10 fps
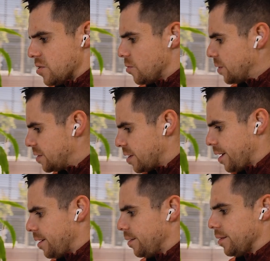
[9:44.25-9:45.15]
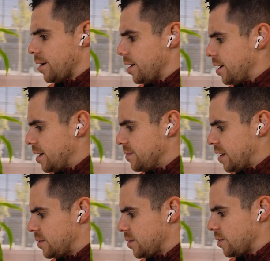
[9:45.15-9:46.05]
they're a retail
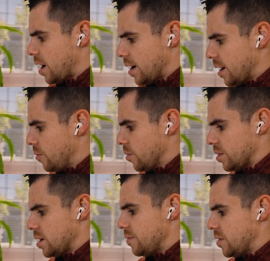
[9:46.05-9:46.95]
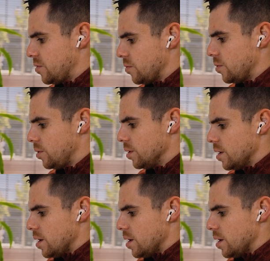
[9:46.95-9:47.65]
investor, high net worth individual,